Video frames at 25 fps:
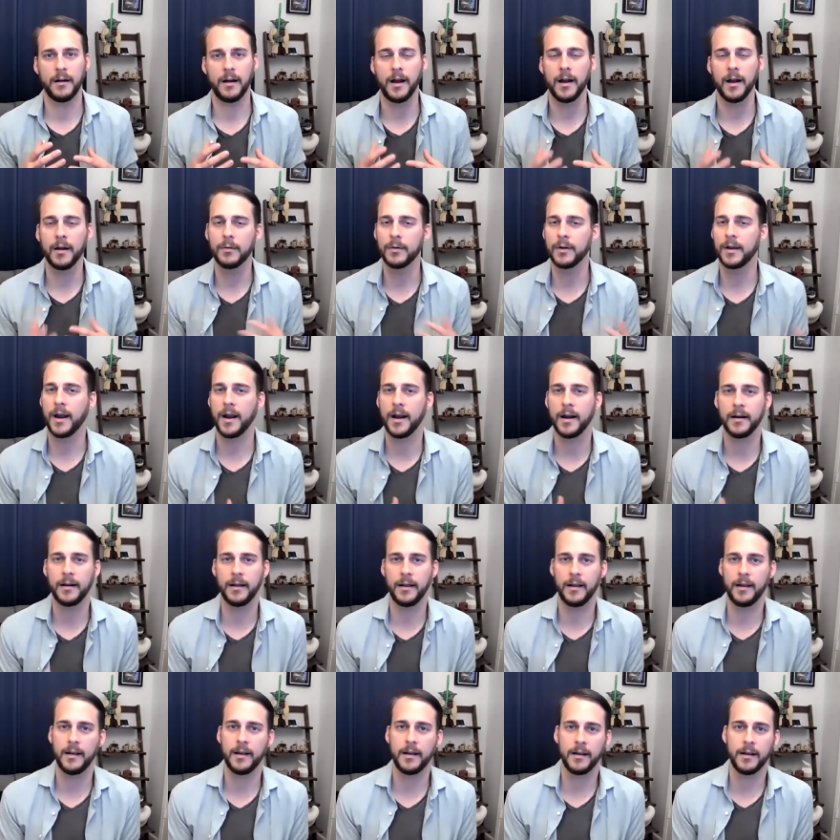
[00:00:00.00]
I would guide
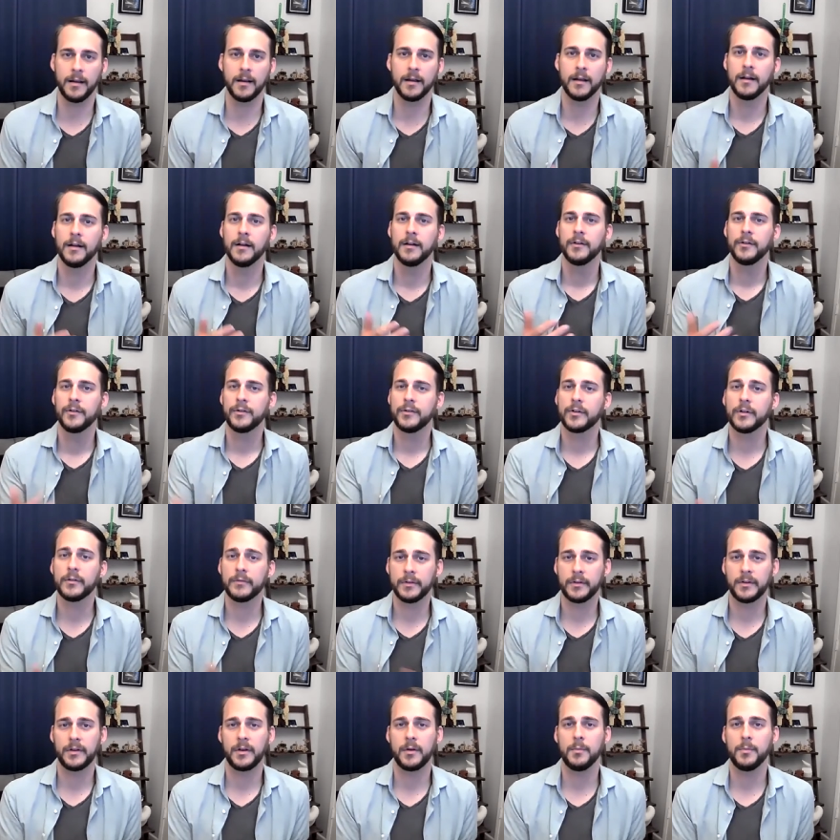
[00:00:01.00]
a
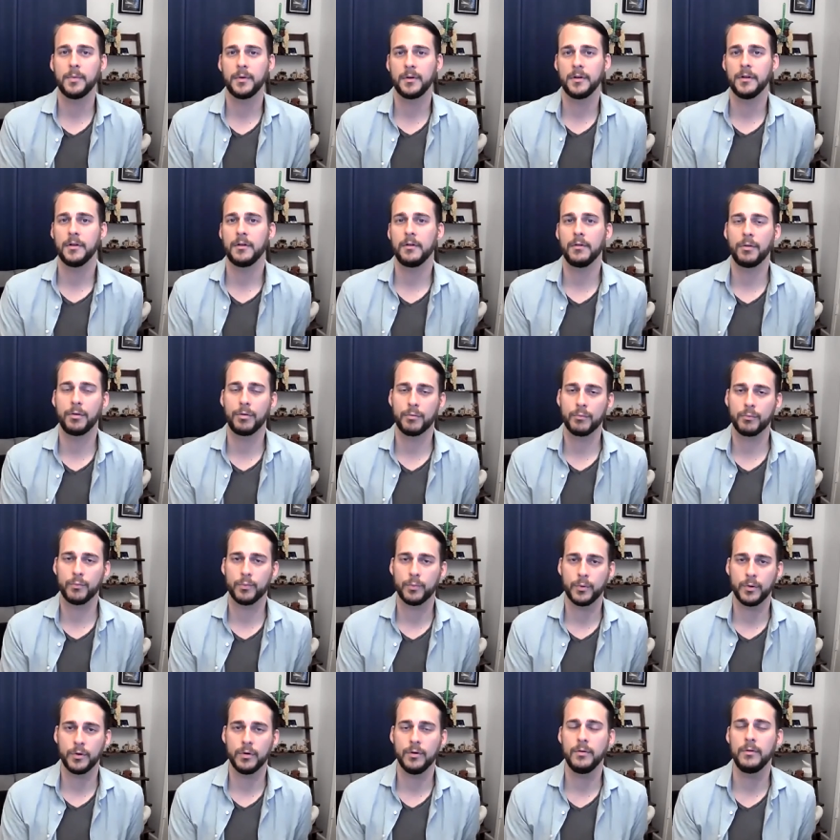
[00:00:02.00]
service company
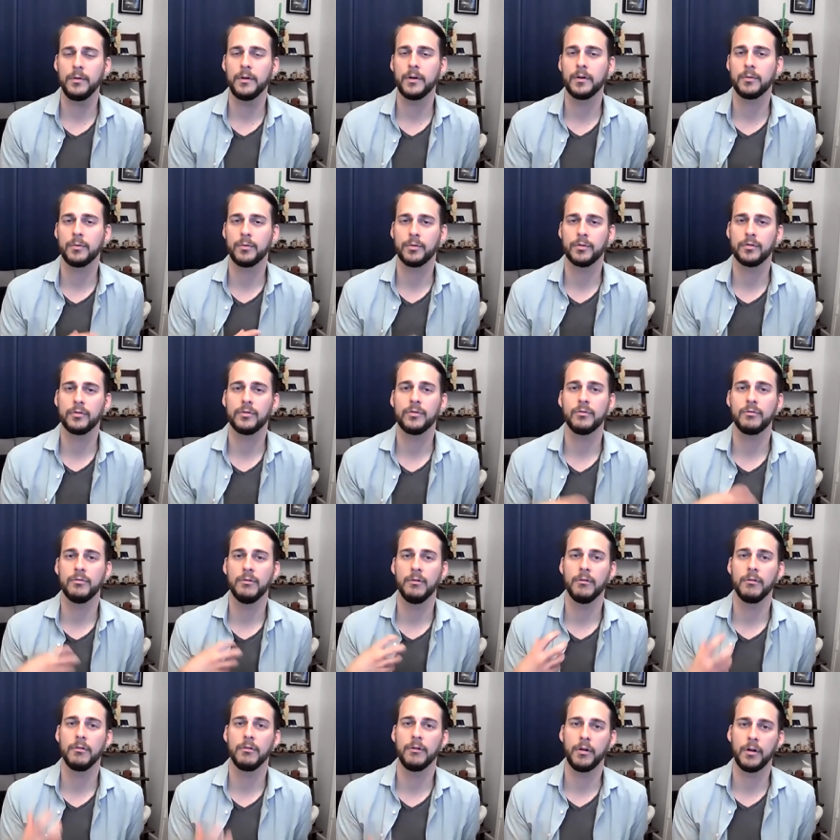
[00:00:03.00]
through in order
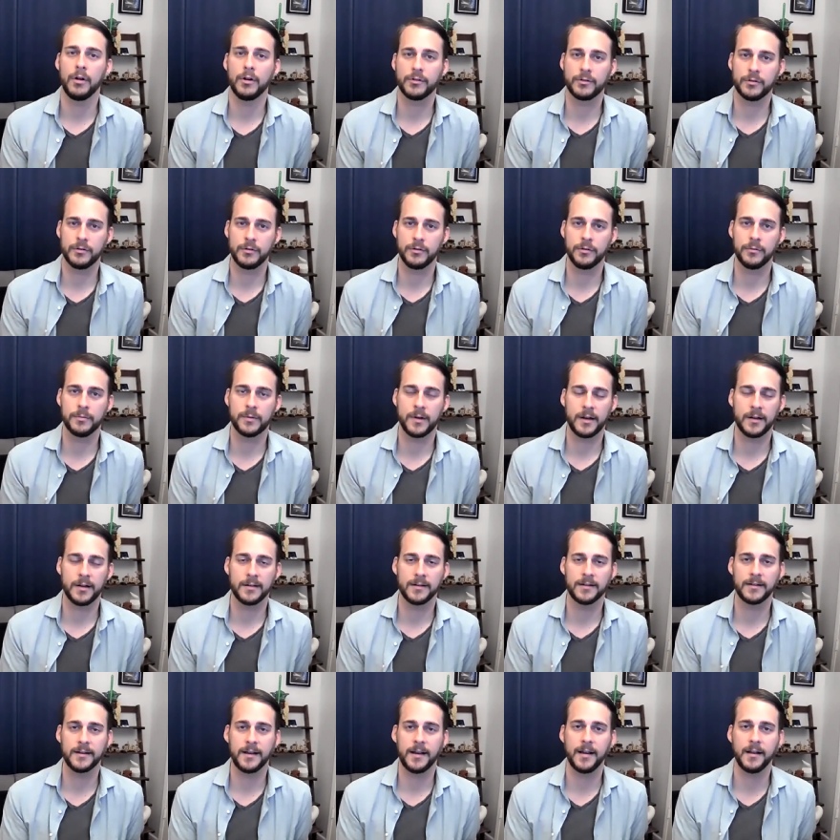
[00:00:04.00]
to launch a new
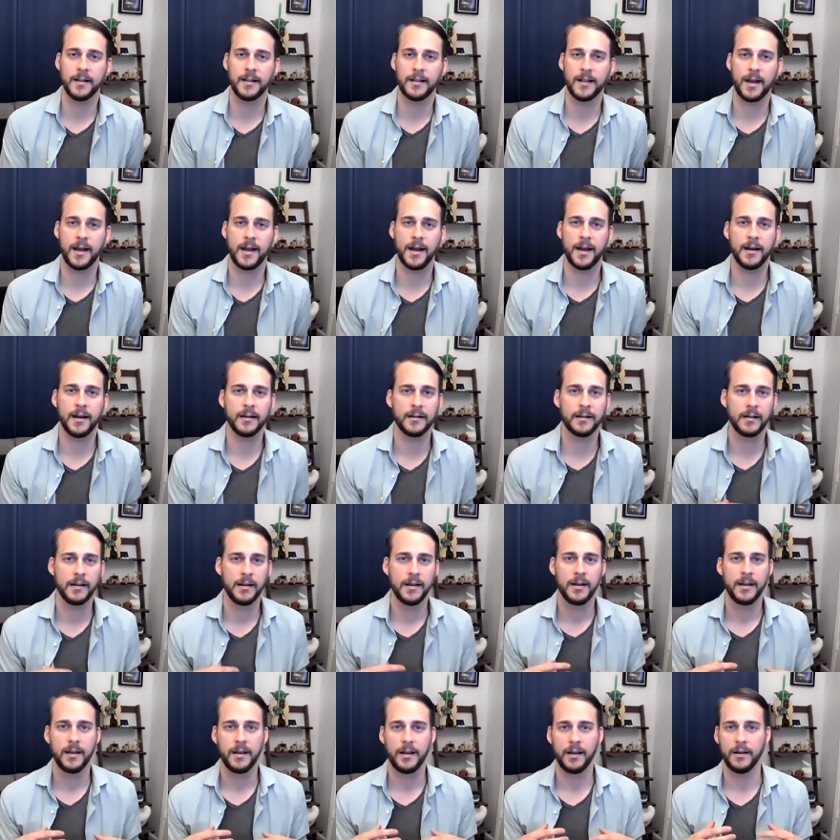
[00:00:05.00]
product, and that
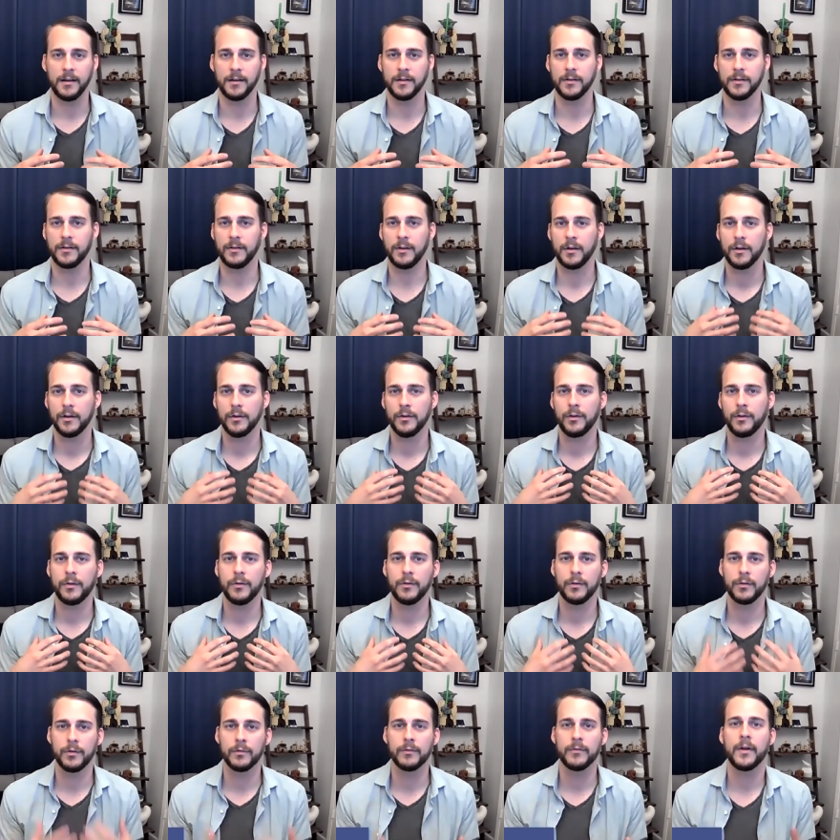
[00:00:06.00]
is
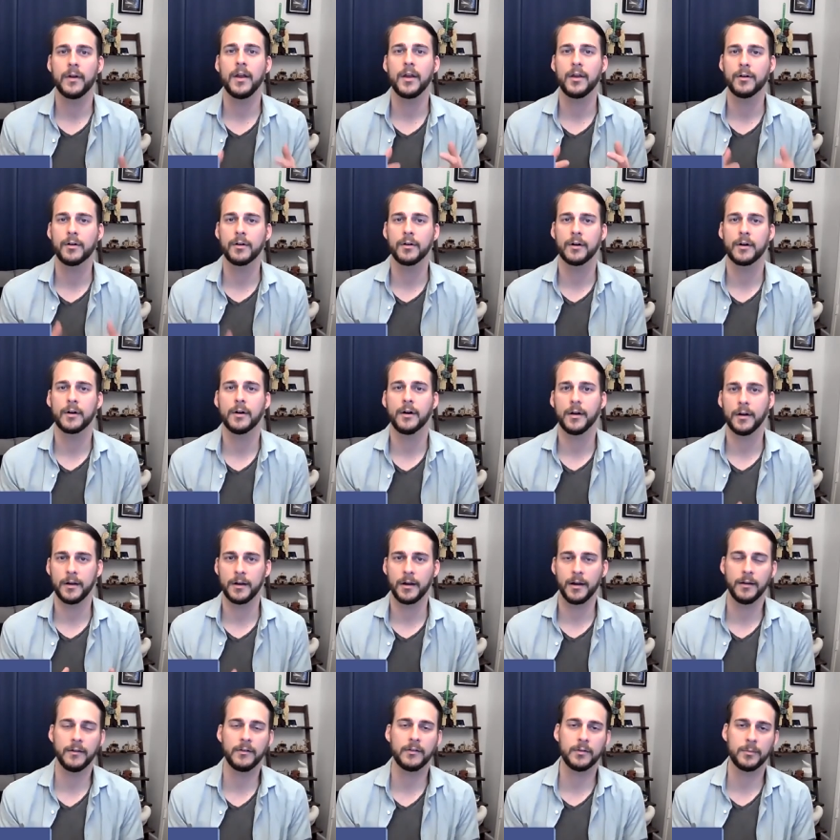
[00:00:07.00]
survey your current
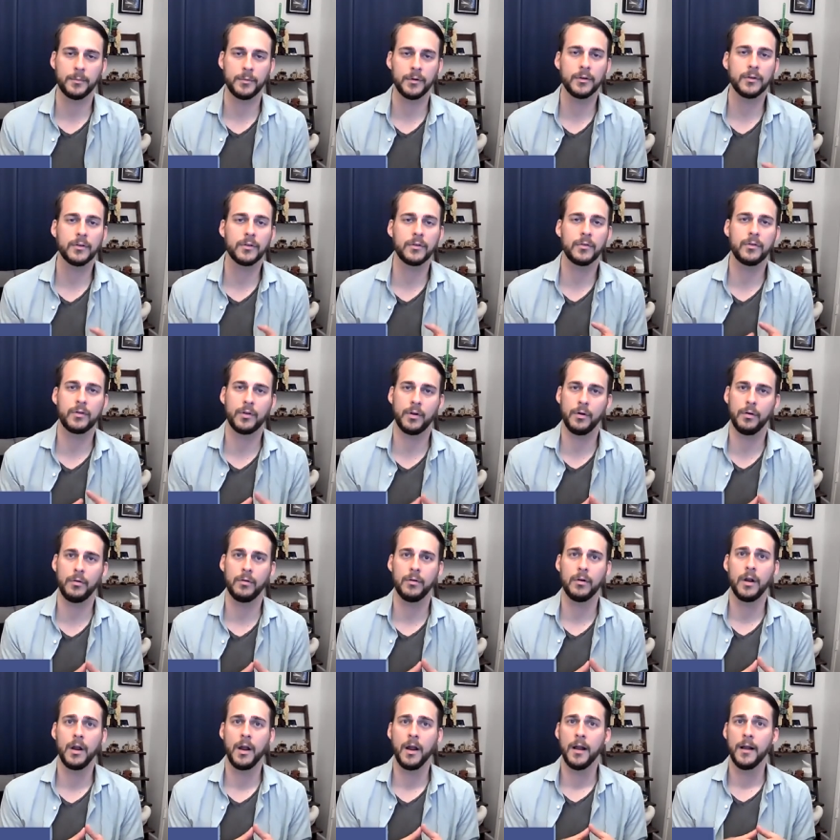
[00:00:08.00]
customers.
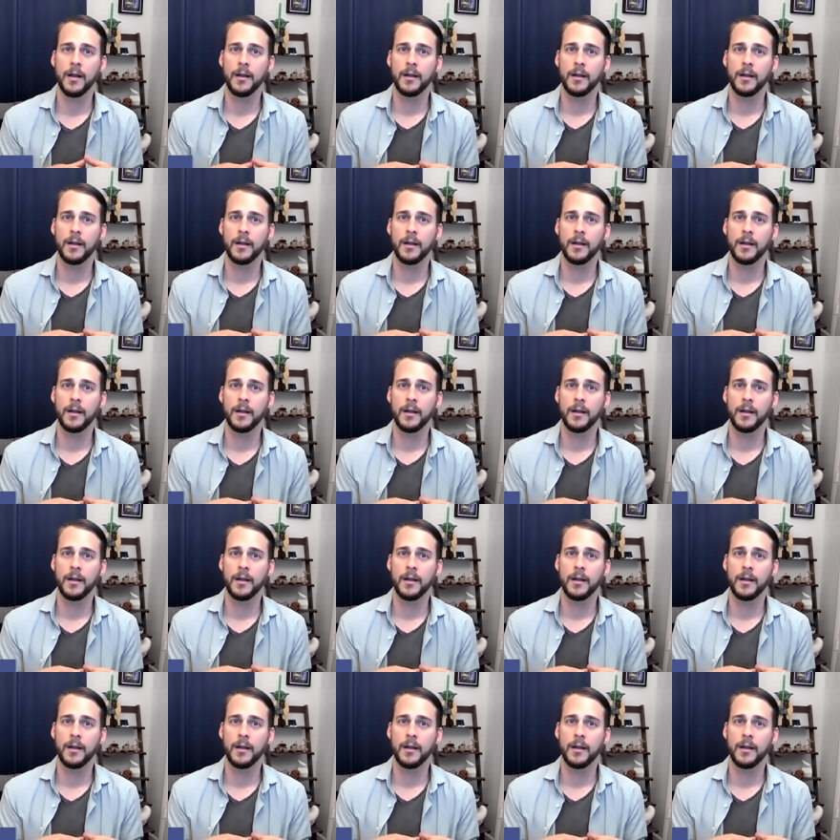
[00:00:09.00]
So